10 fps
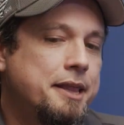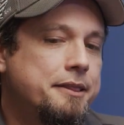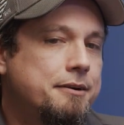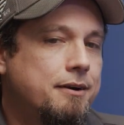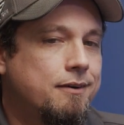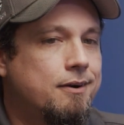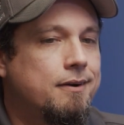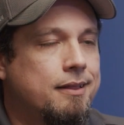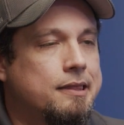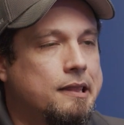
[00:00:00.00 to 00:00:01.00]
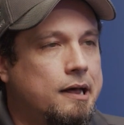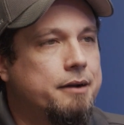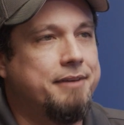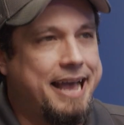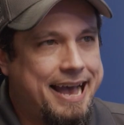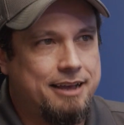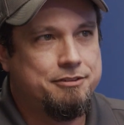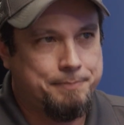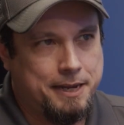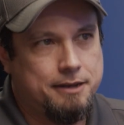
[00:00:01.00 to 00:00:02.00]
there are a lot of
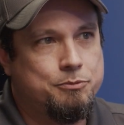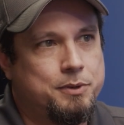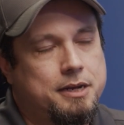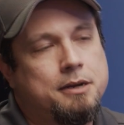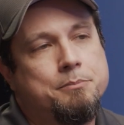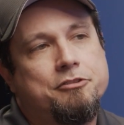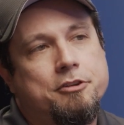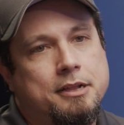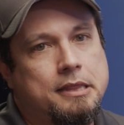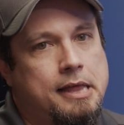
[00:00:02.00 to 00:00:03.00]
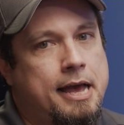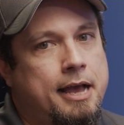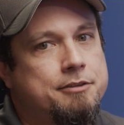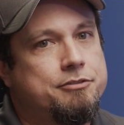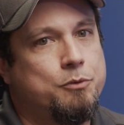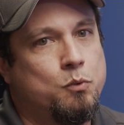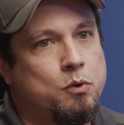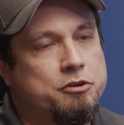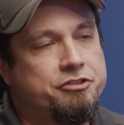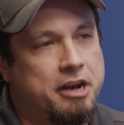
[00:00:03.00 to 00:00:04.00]
aspects when it comes to glass
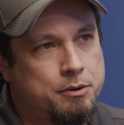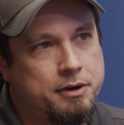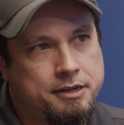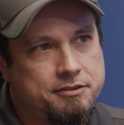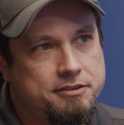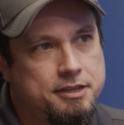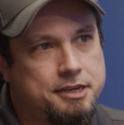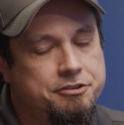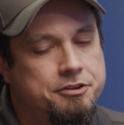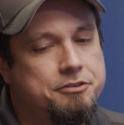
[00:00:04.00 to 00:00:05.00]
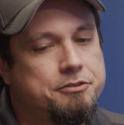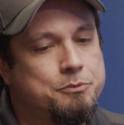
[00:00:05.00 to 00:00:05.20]
or shower installations.